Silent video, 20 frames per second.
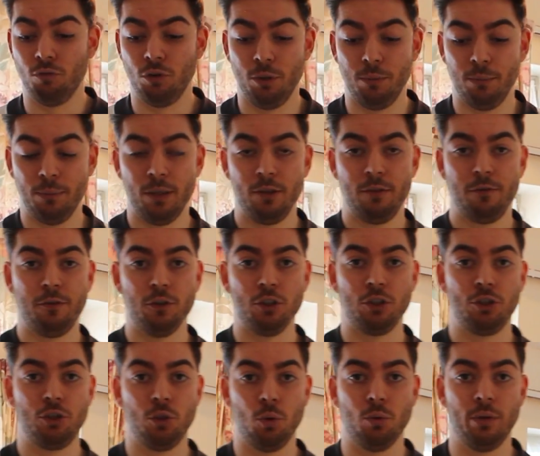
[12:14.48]
room for
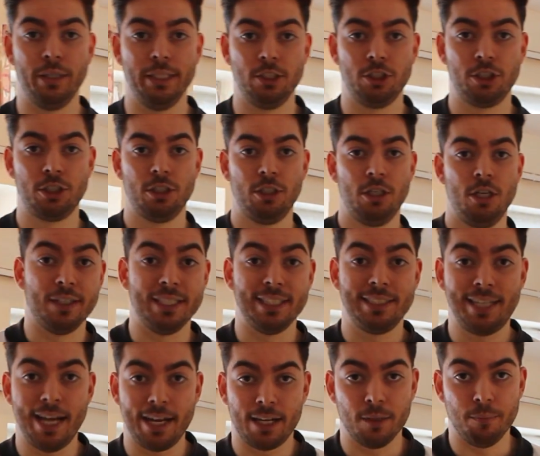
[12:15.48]
storage. For the
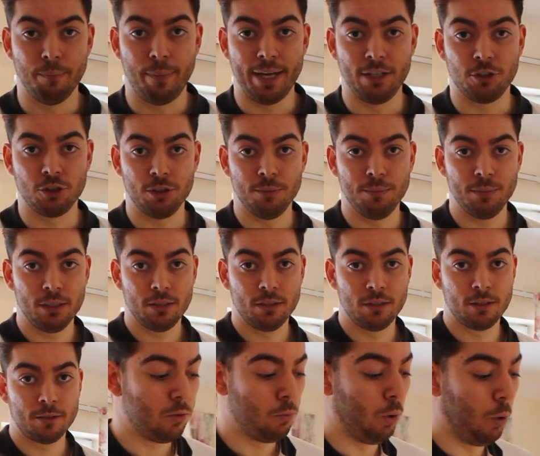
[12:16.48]
second bedroom,
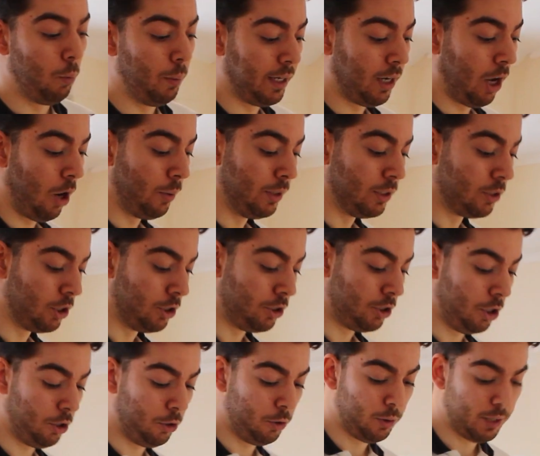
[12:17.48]
what we're going to
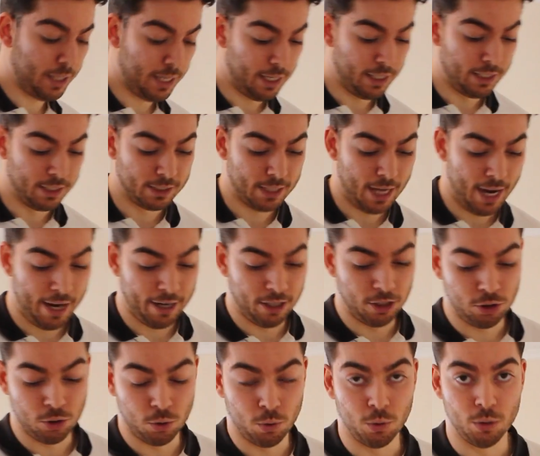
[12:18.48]
do is add
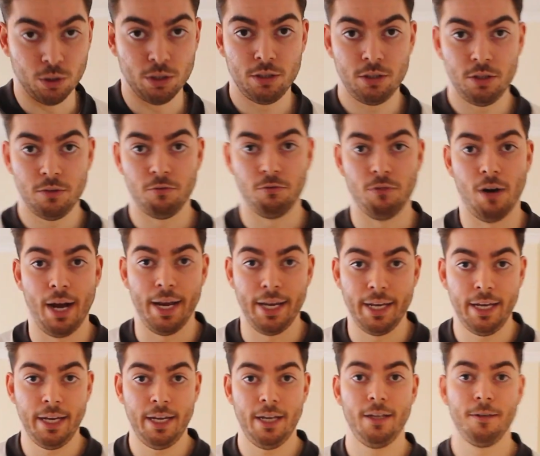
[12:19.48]
a door right
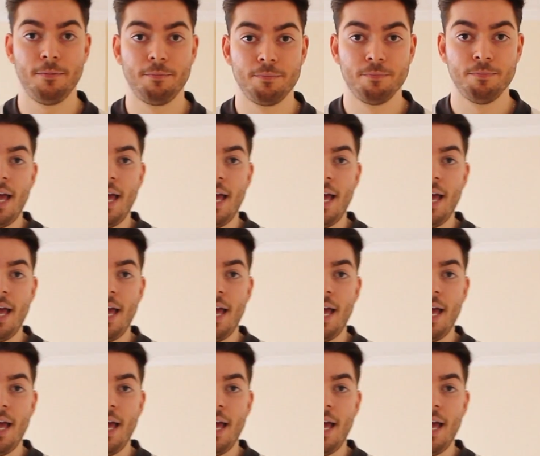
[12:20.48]
here.